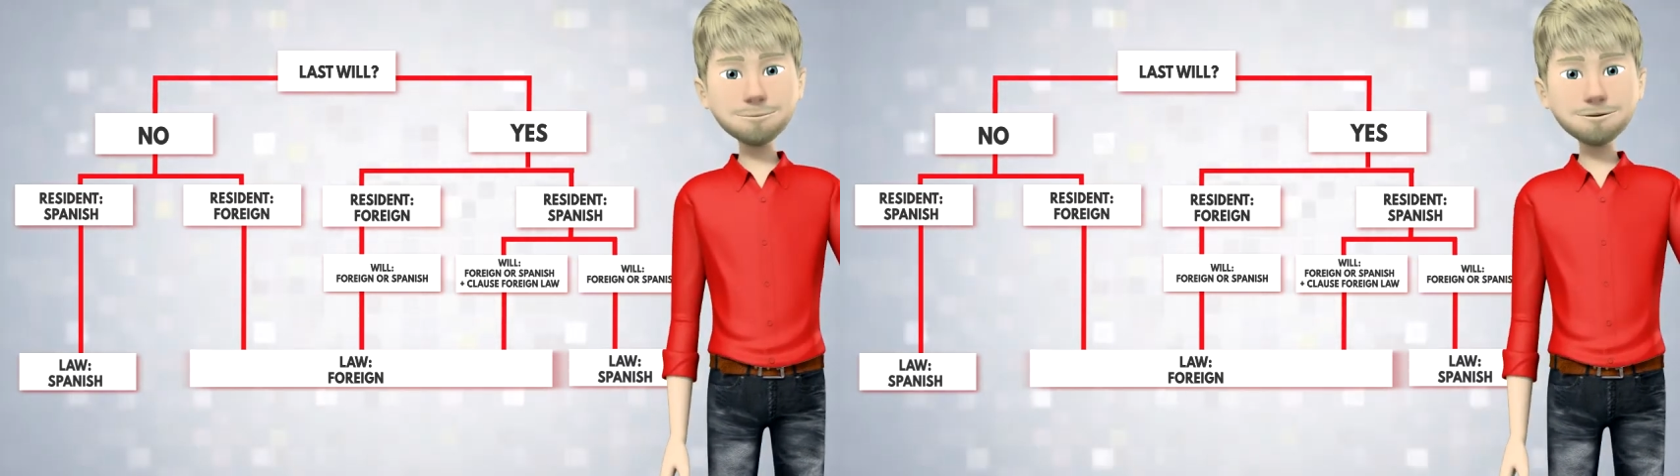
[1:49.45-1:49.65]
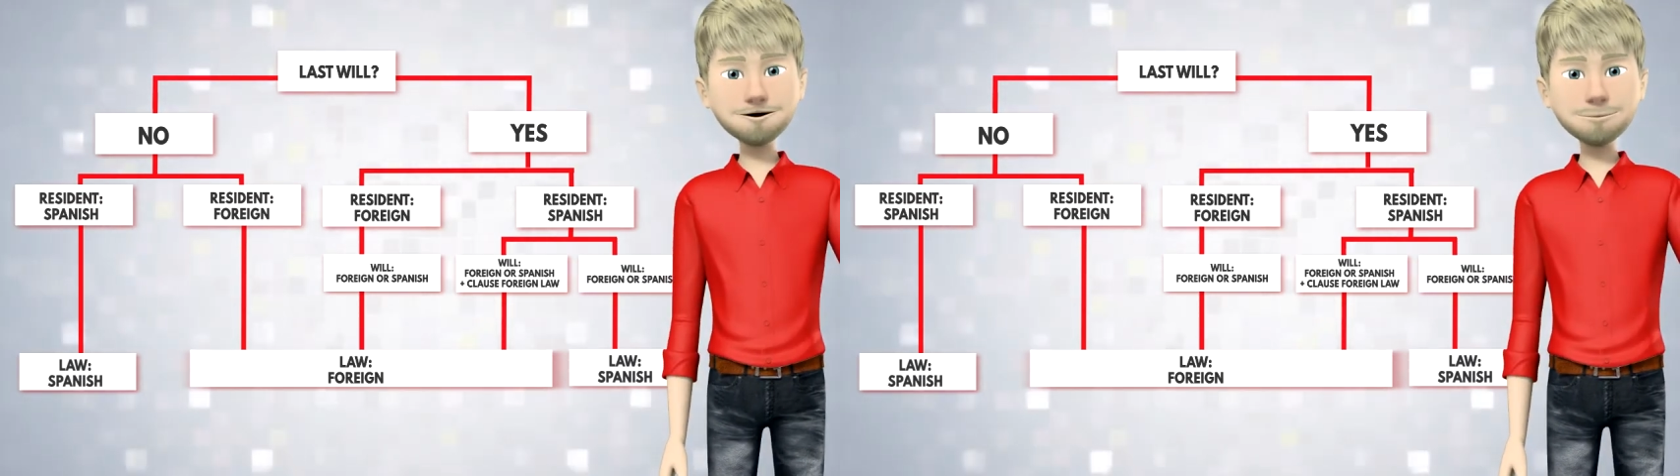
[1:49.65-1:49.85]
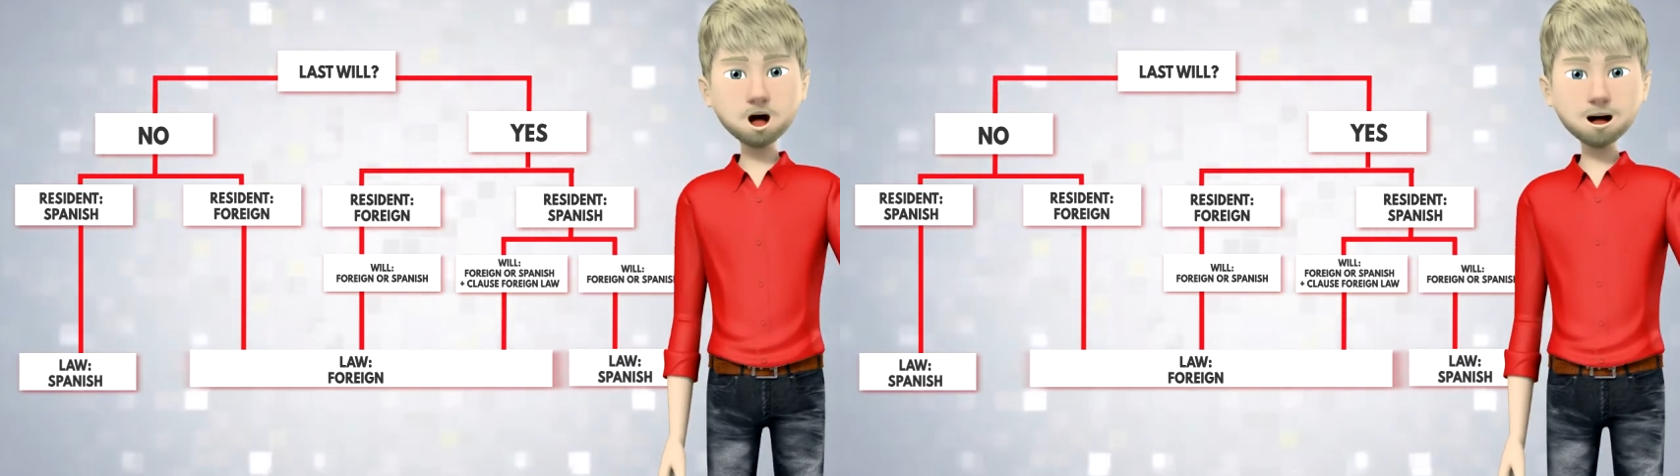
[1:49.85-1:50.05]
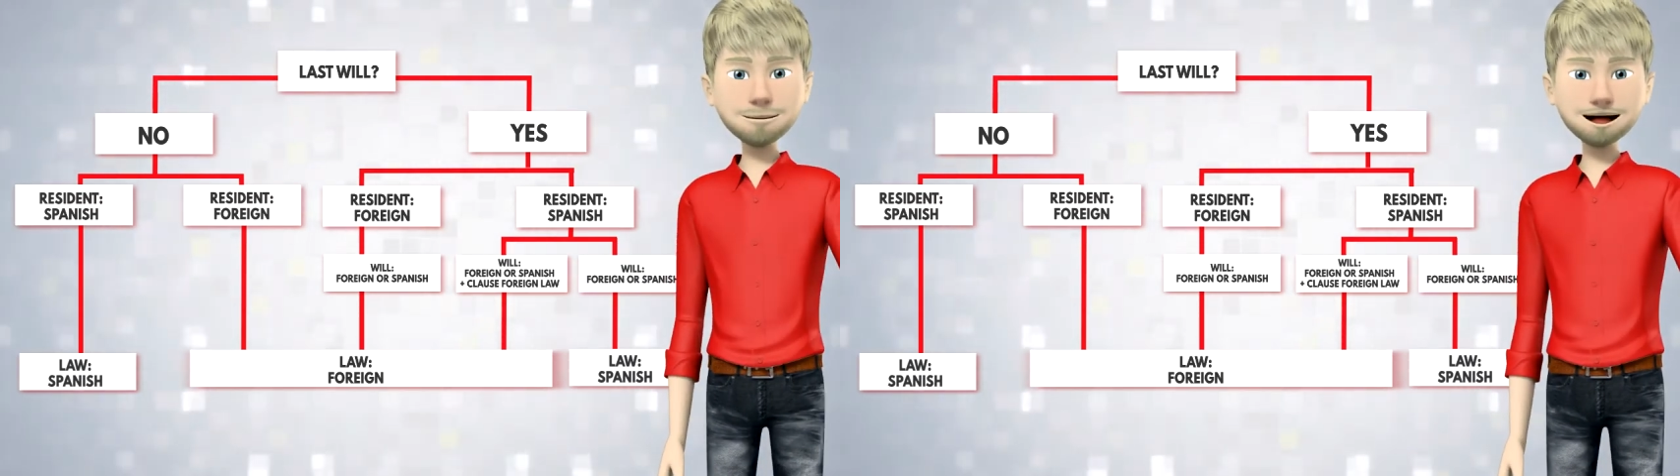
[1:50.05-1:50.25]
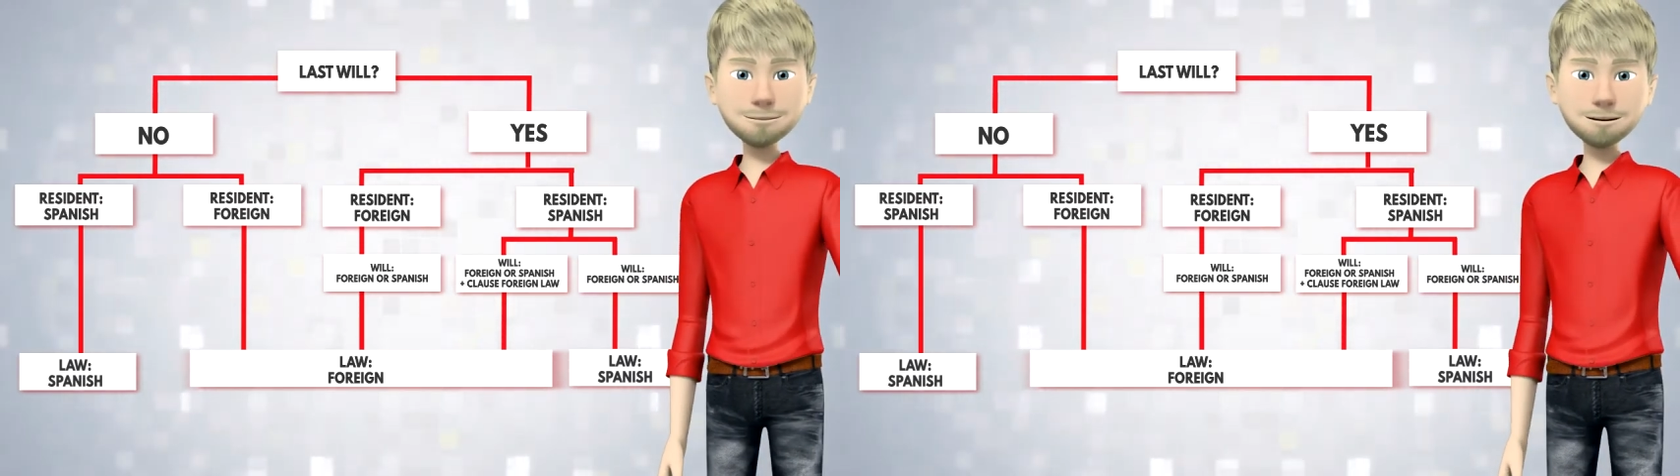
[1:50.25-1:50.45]
appointing
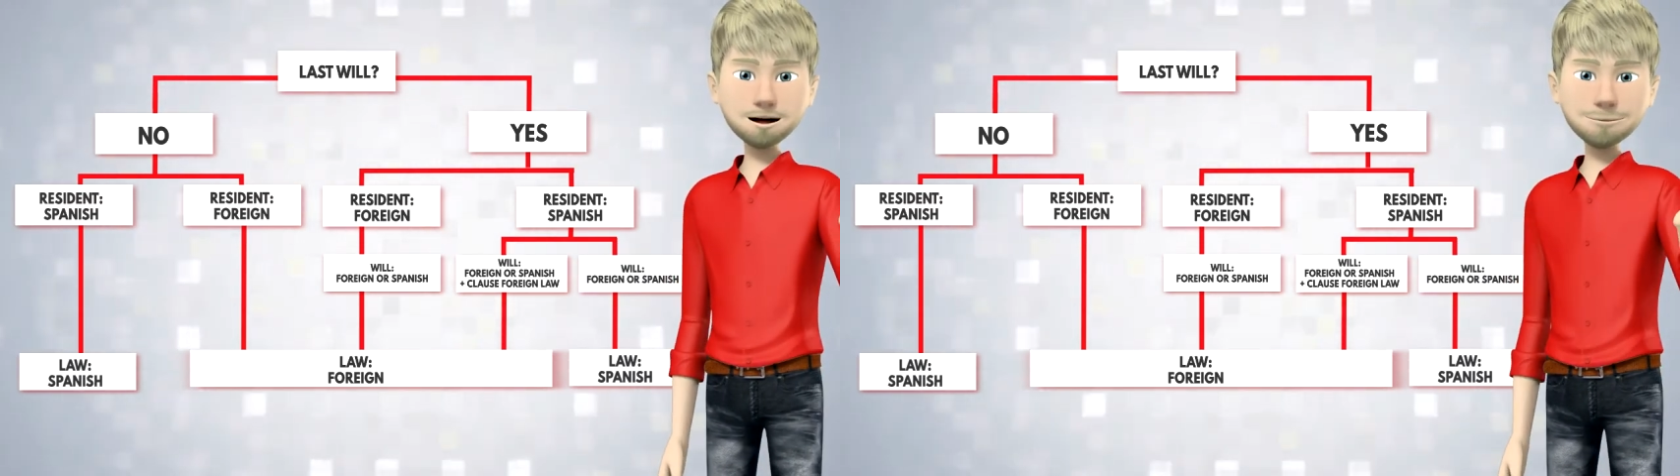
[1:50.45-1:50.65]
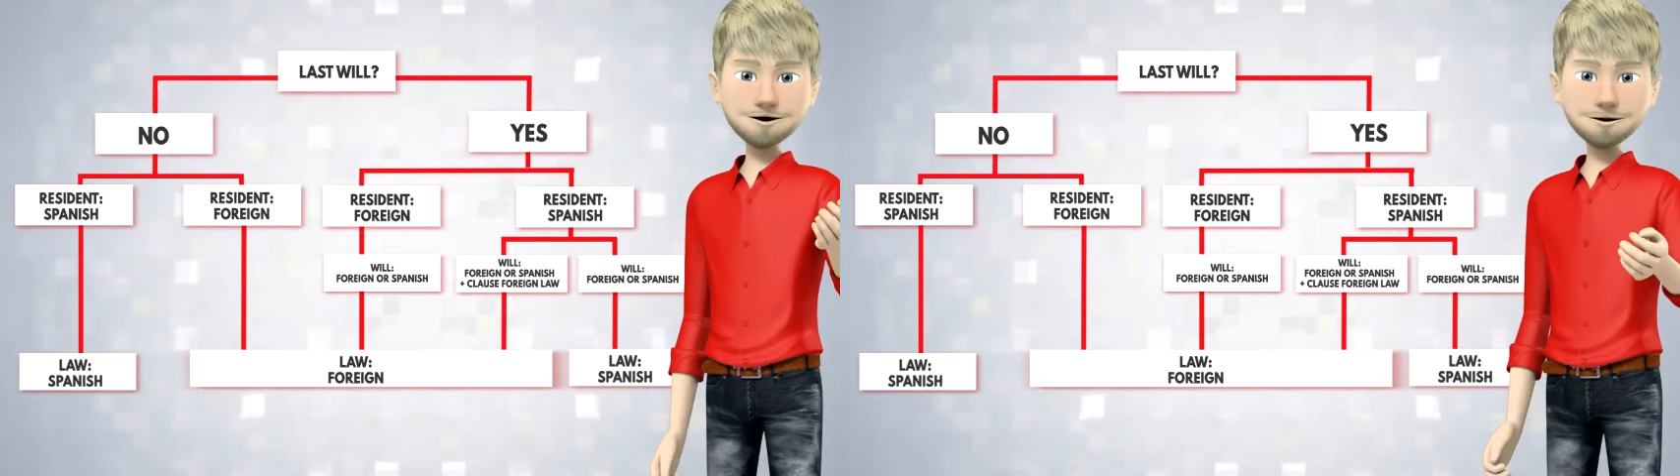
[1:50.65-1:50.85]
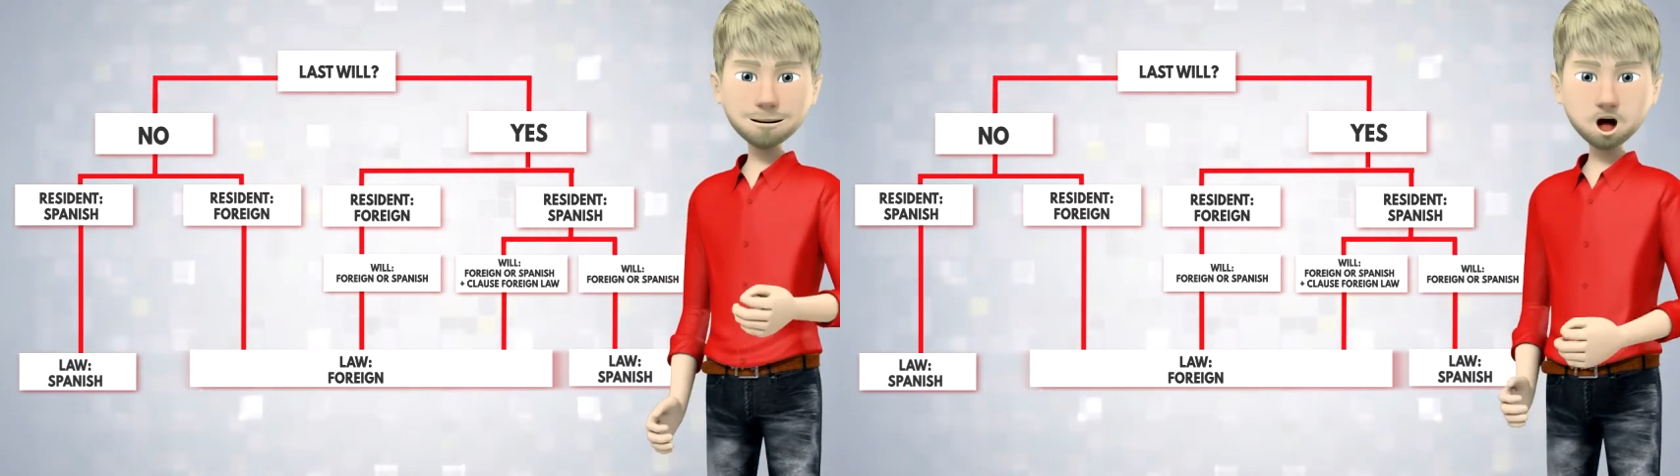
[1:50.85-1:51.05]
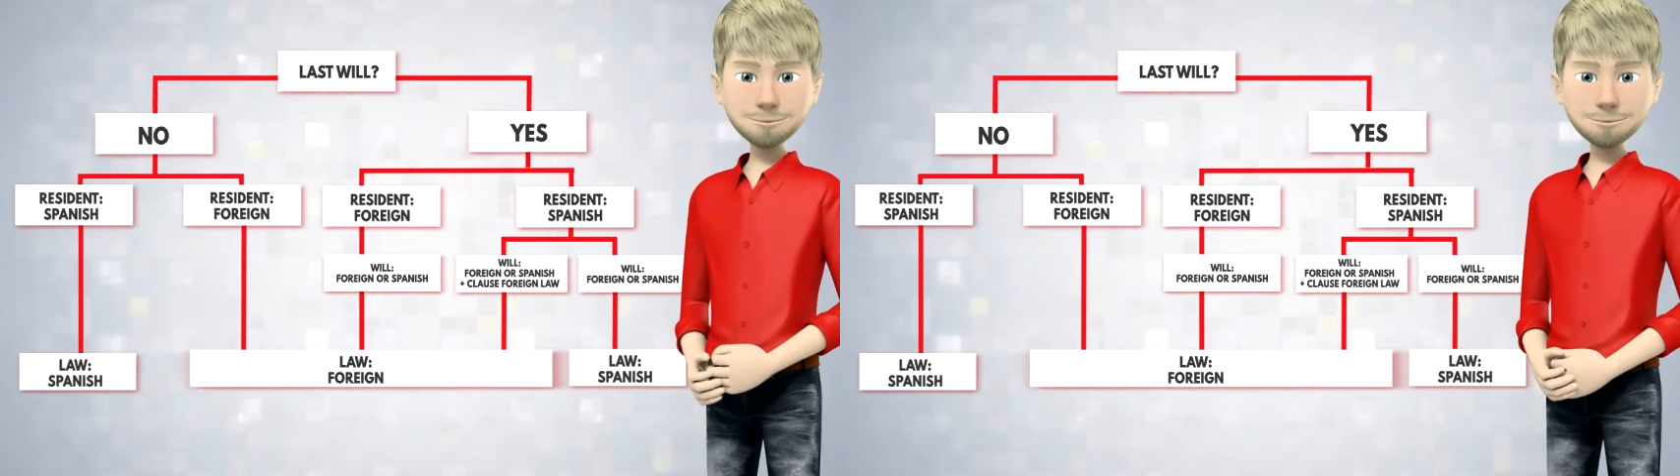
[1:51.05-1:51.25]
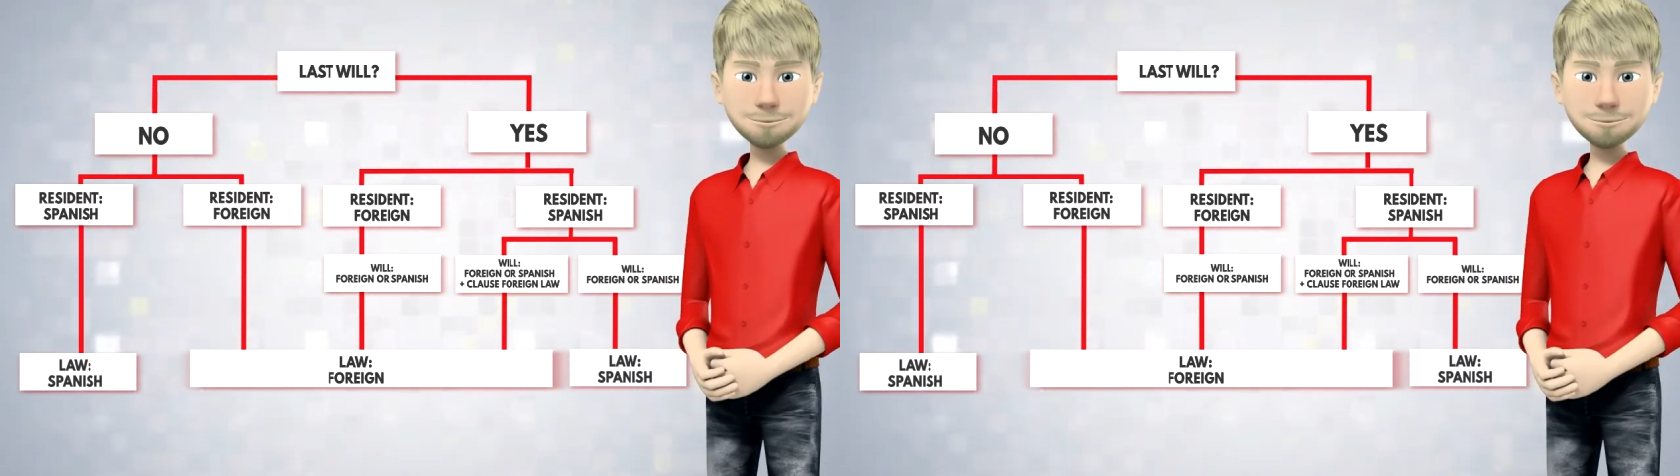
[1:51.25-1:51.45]
your national law